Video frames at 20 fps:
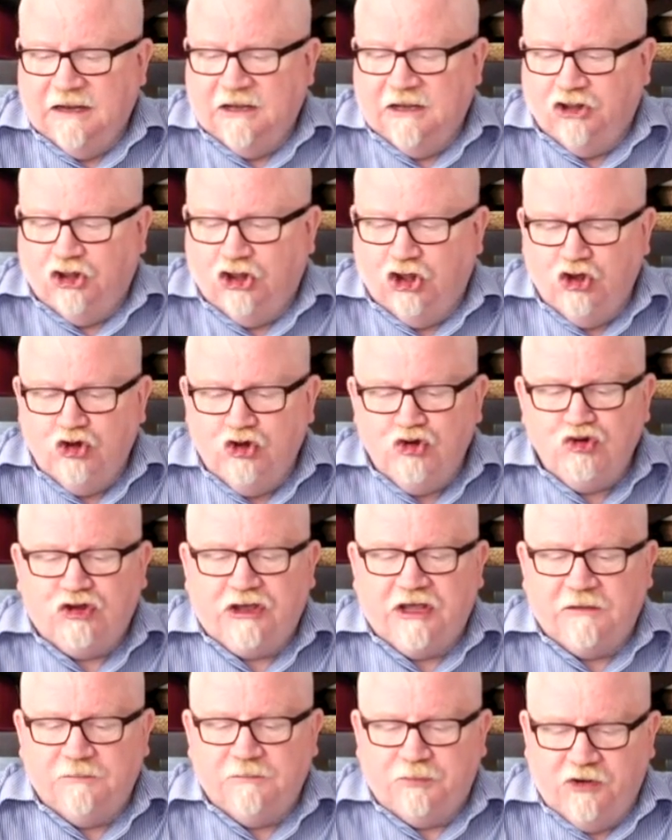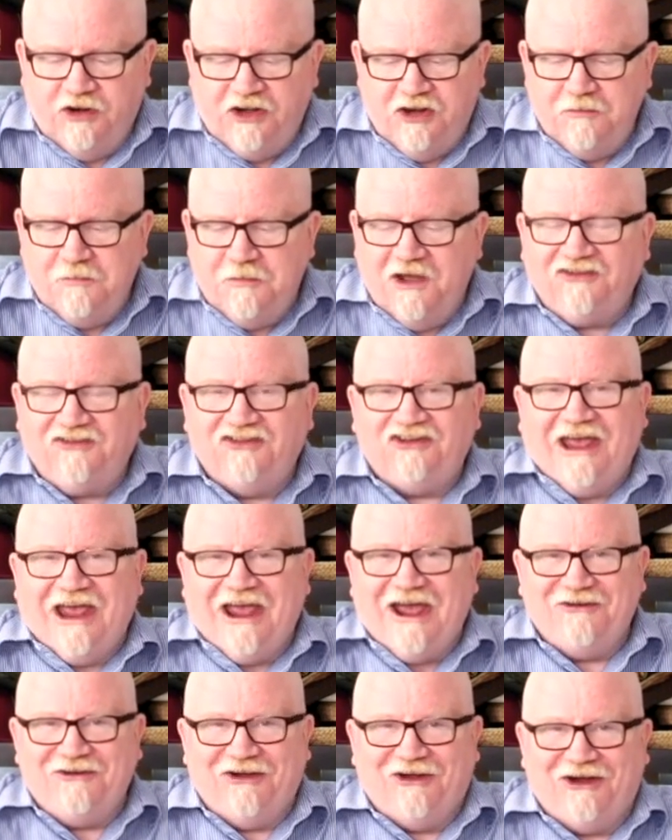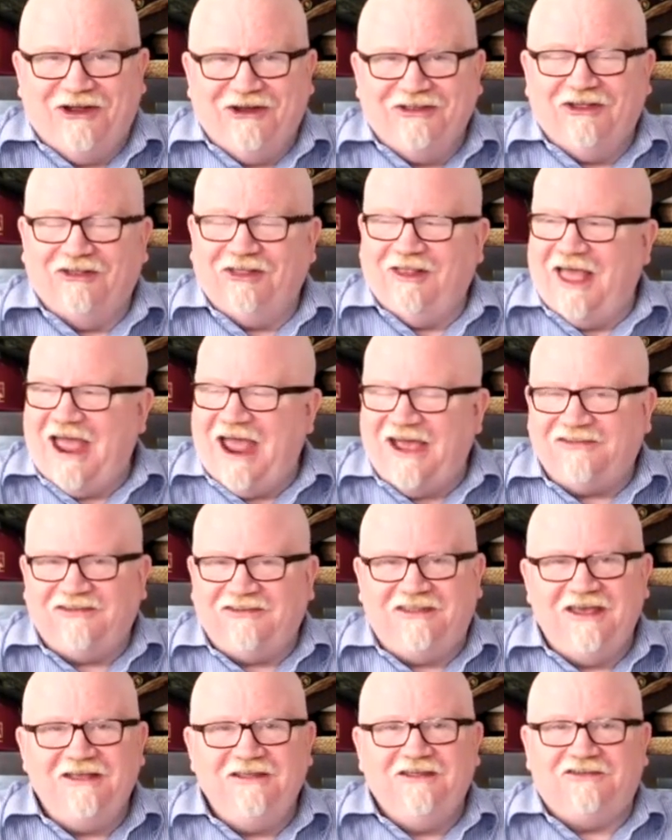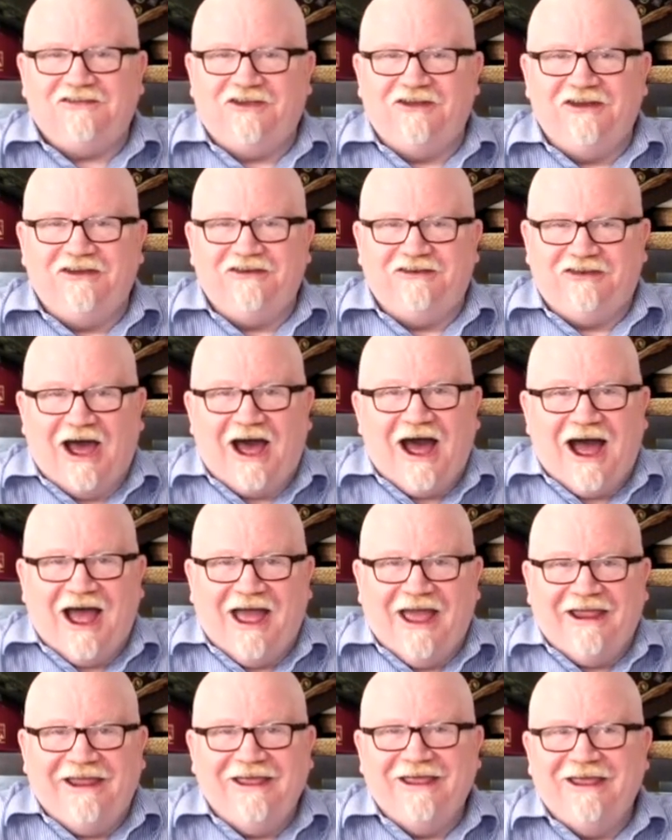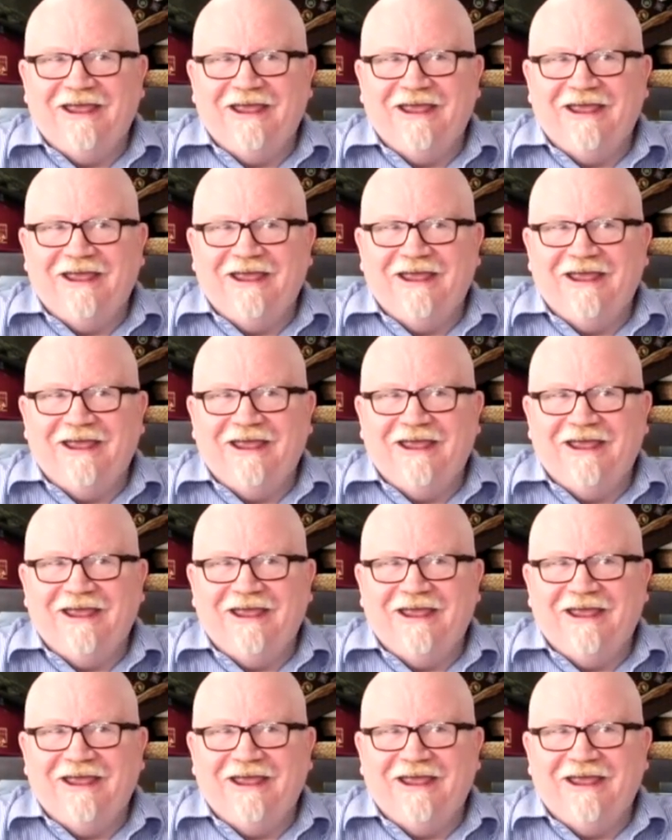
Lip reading: you can pretty much count on the last thing that's going to die